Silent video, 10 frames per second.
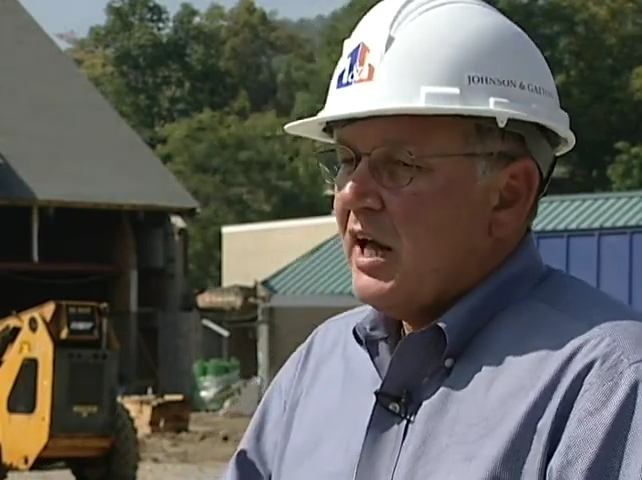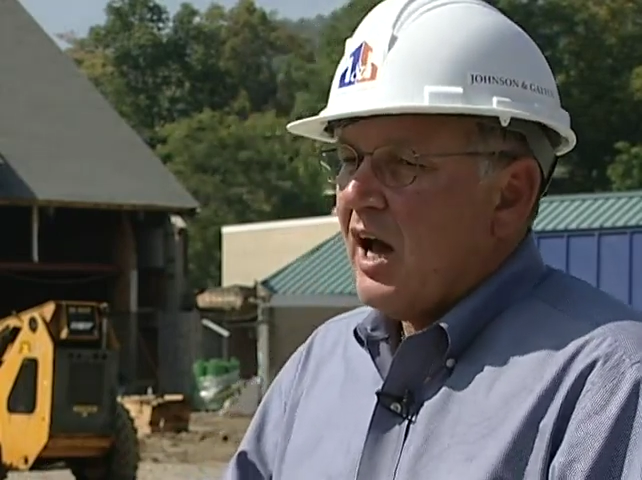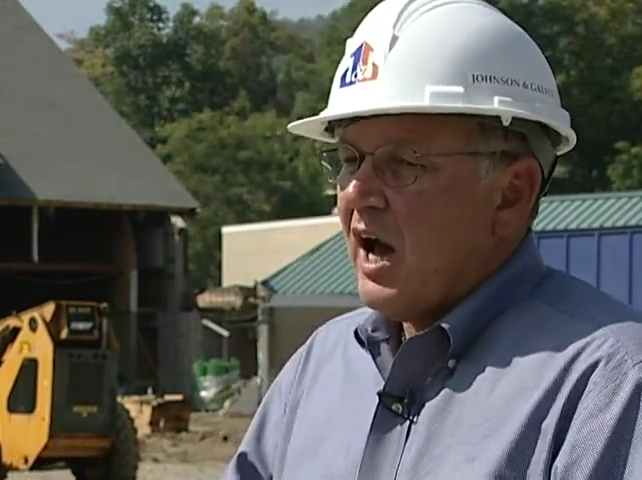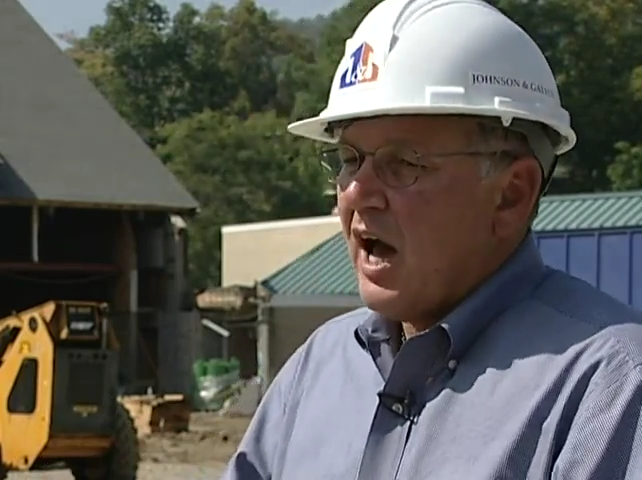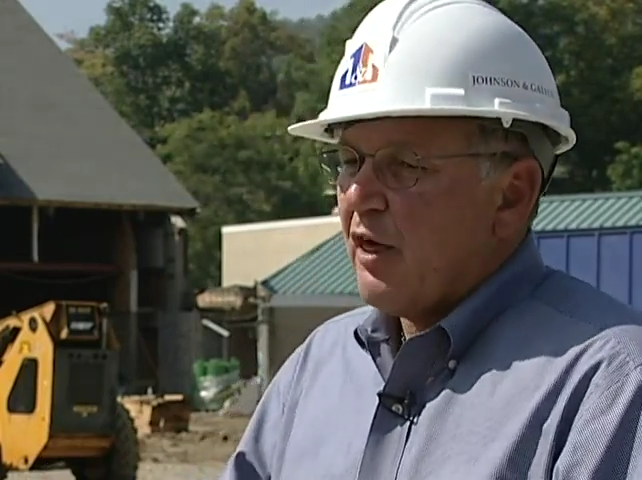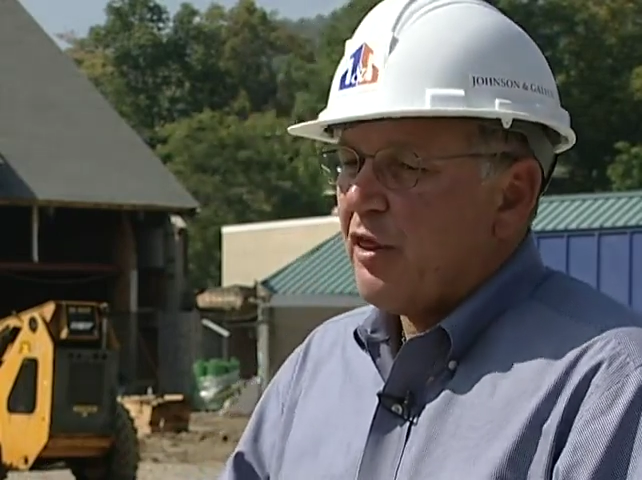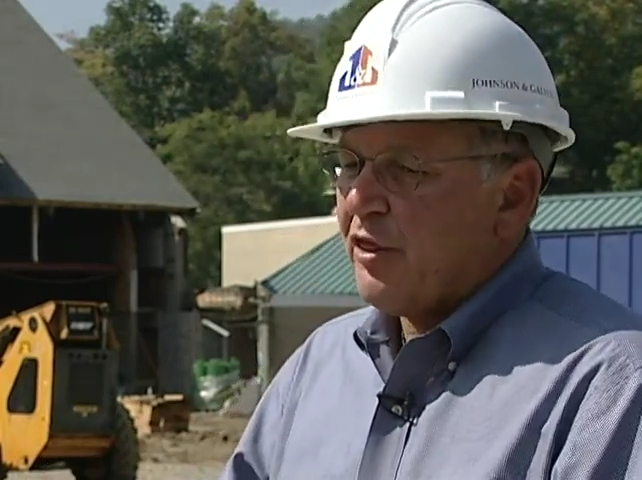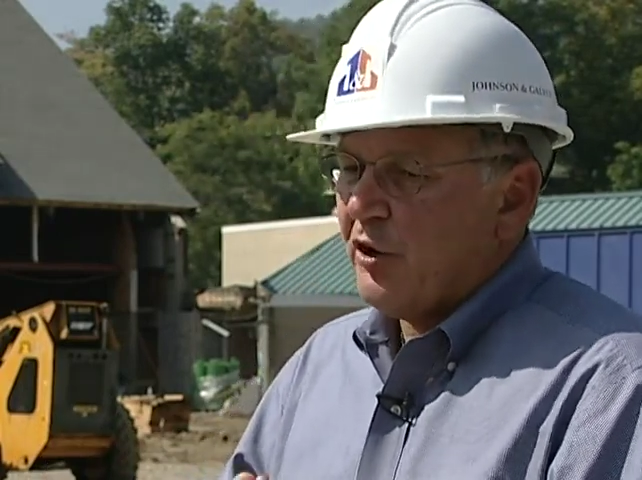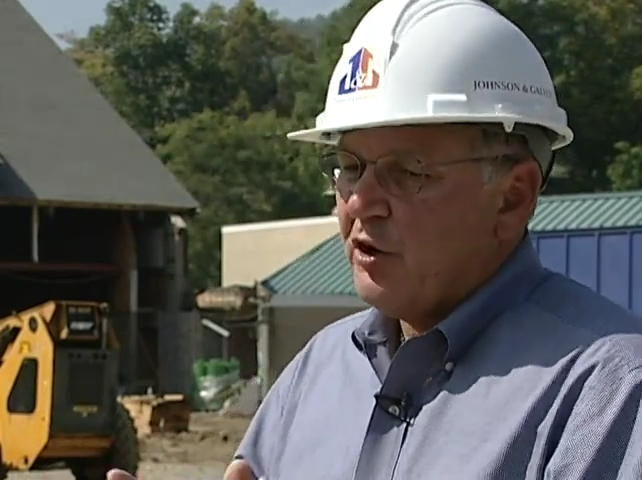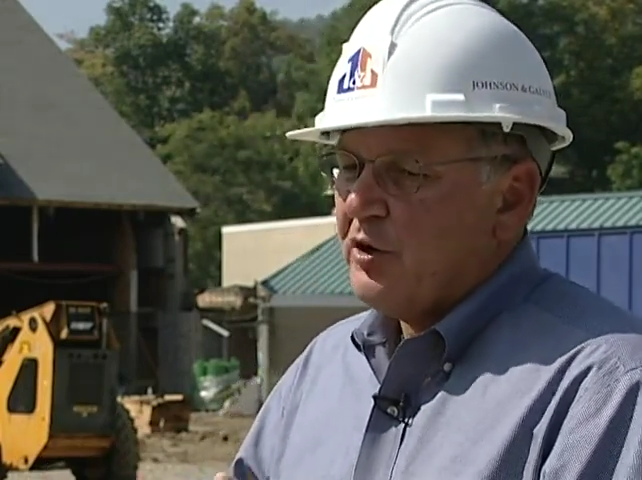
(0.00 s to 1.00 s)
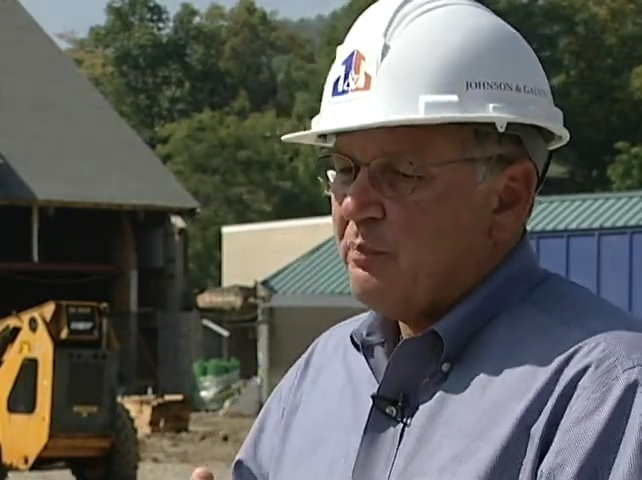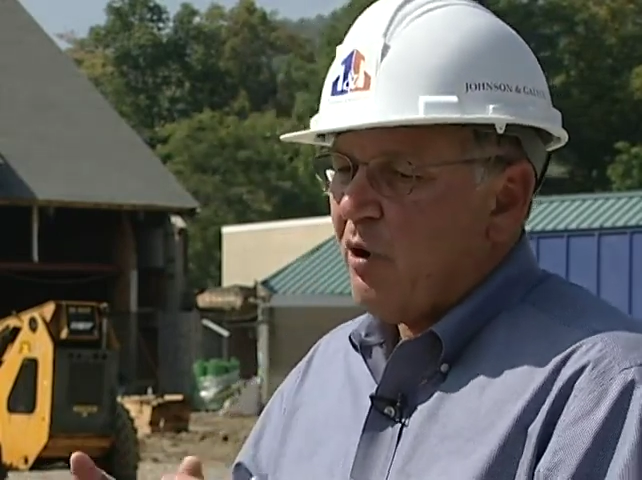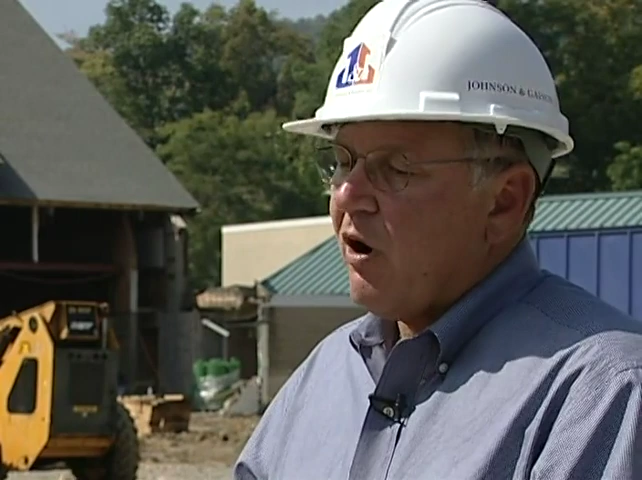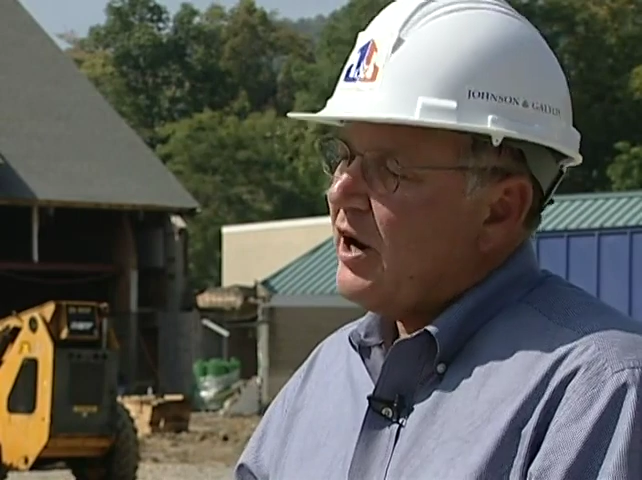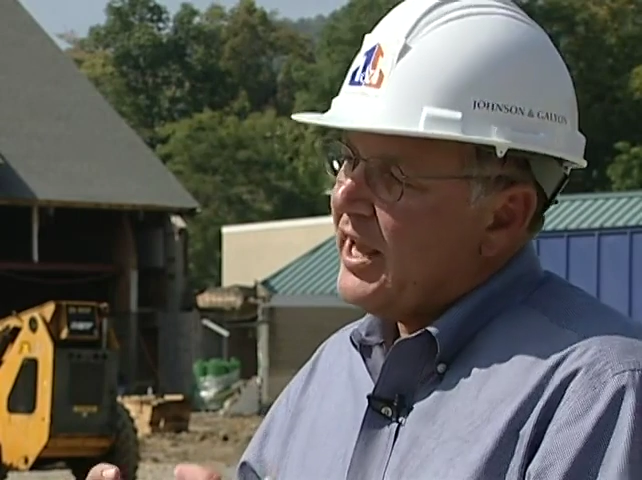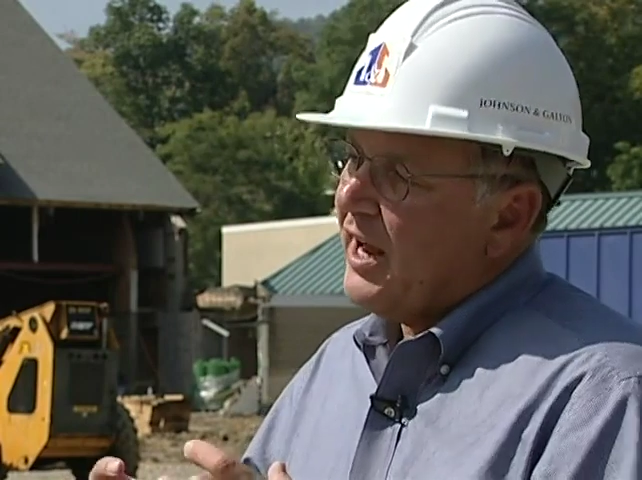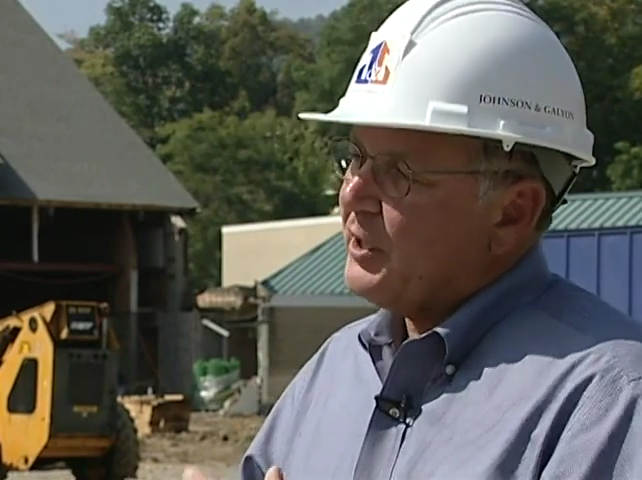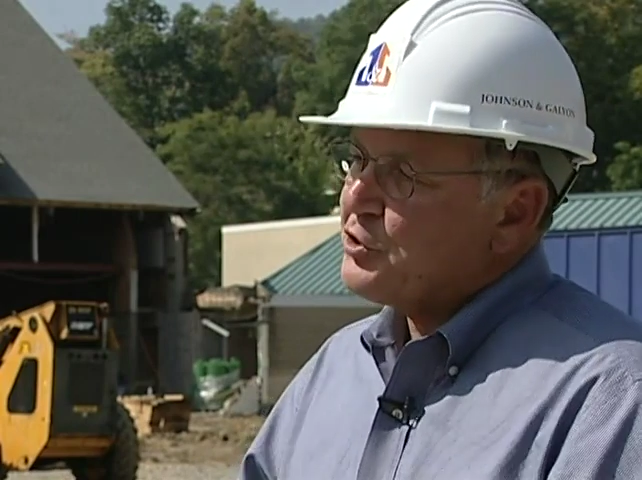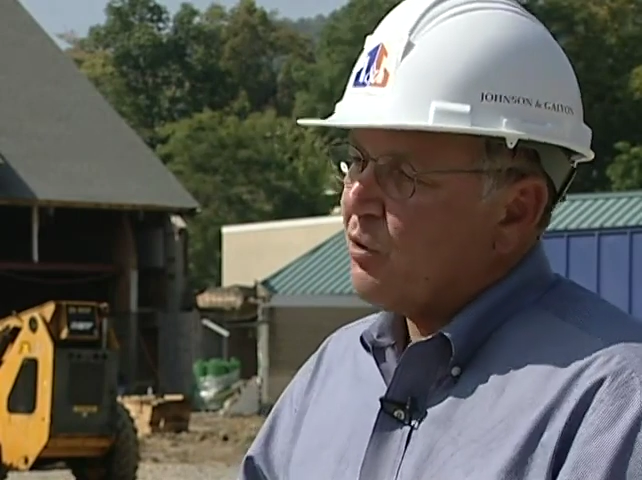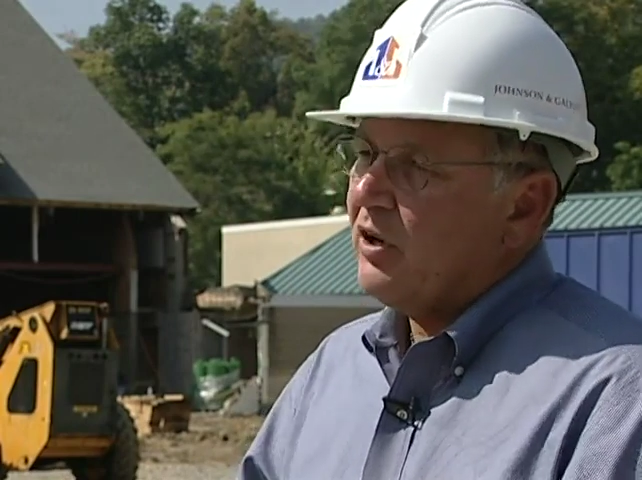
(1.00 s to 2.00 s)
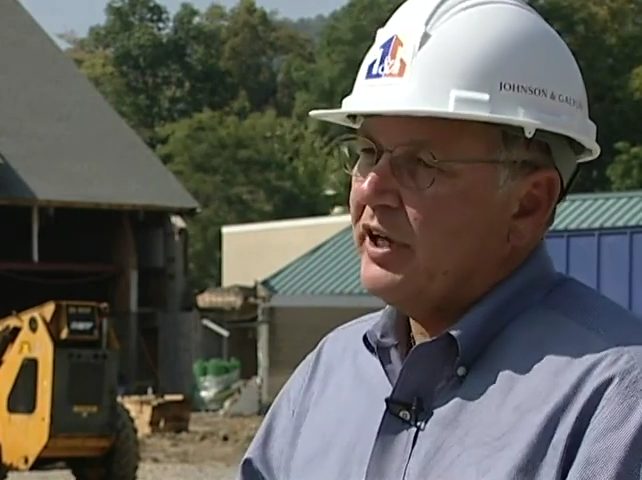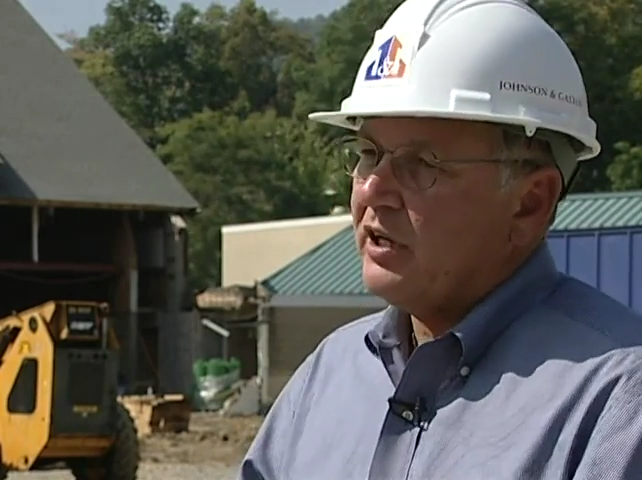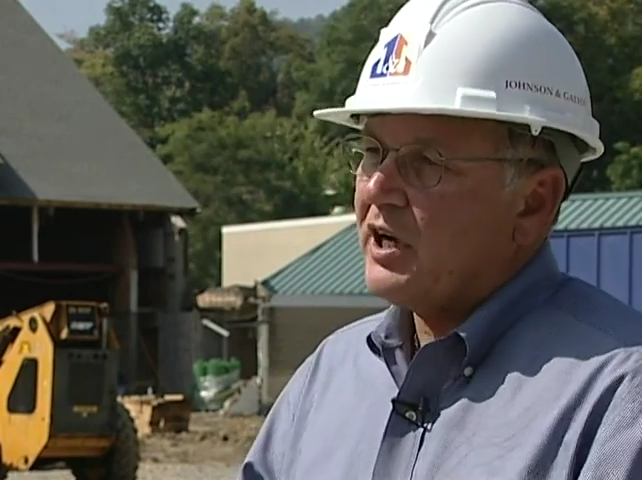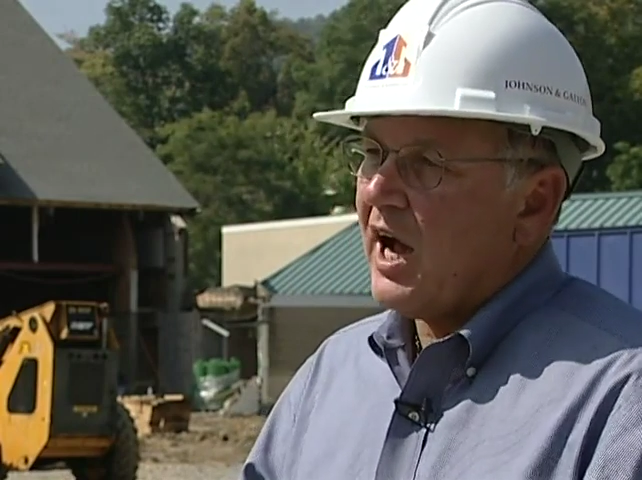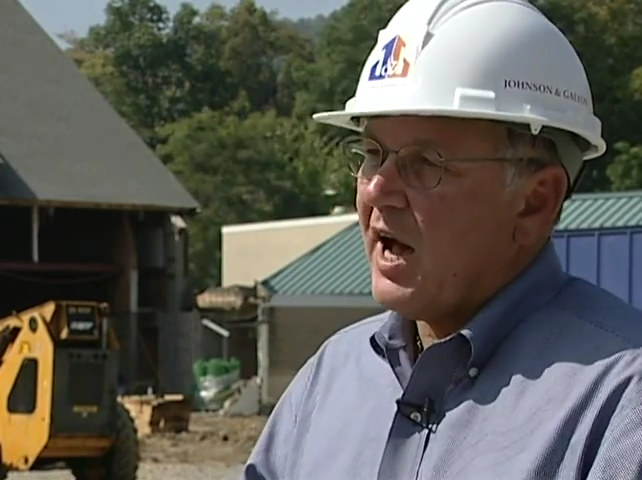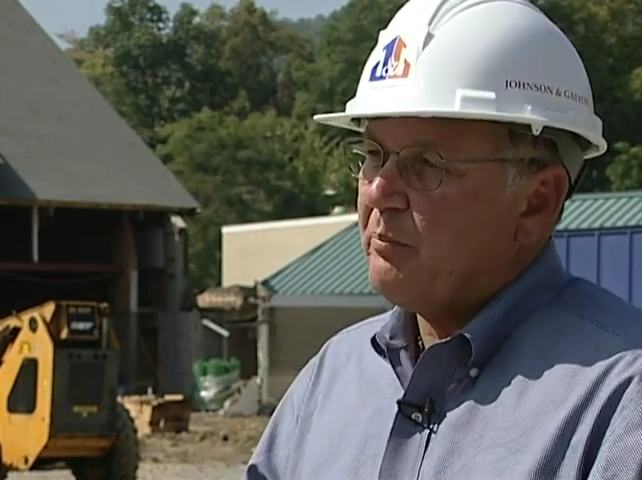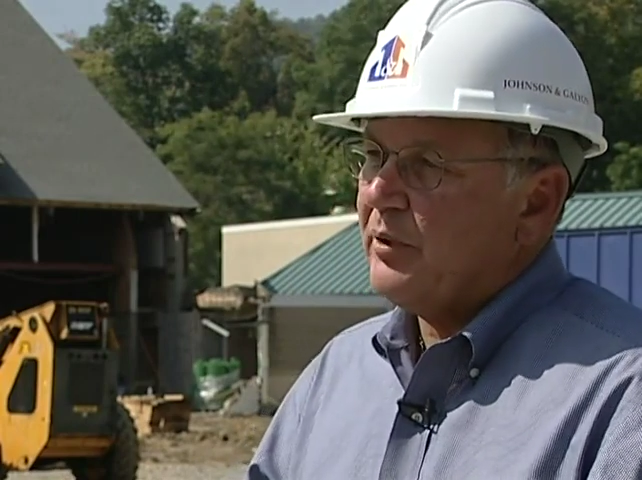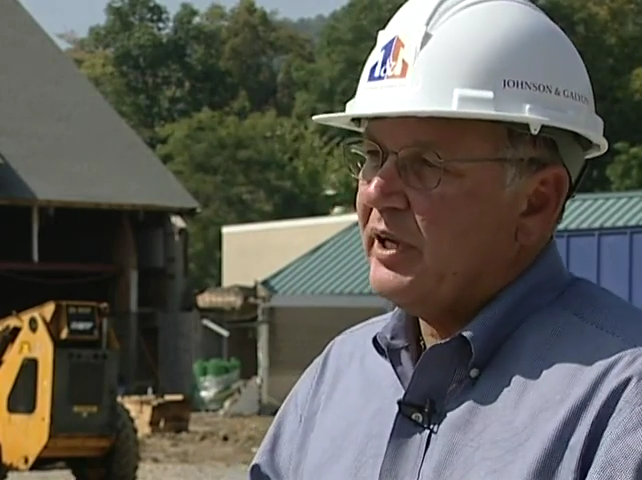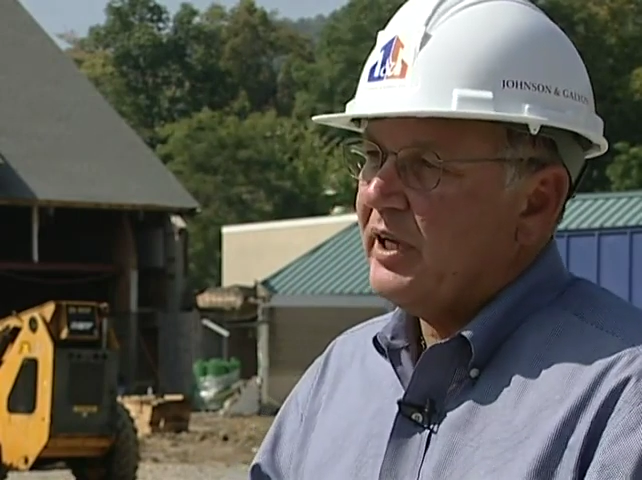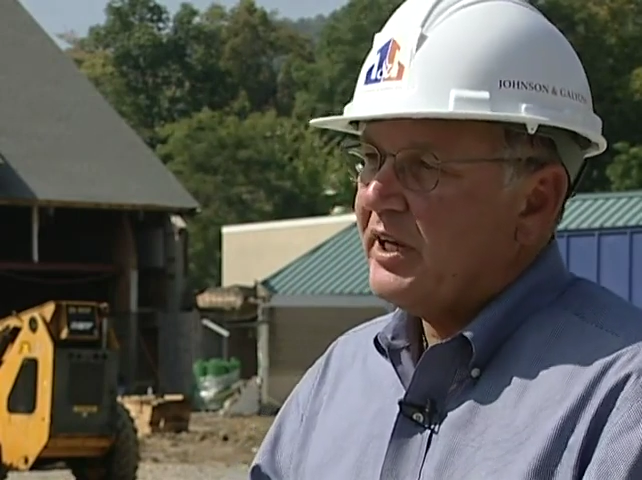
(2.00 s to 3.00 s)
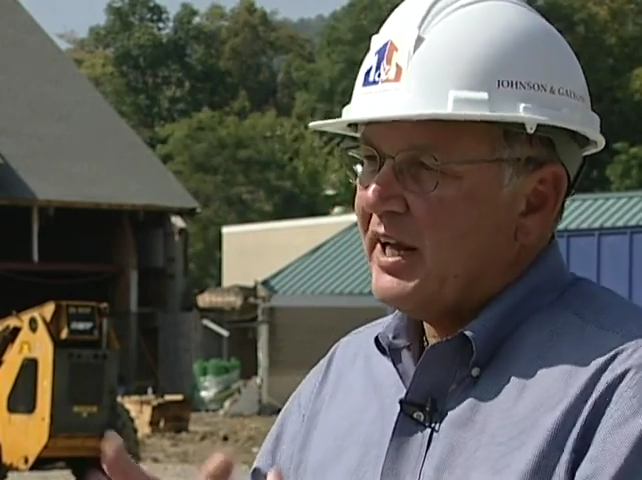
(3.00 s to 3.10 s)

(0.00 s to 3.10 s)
uh, third-party editorial copy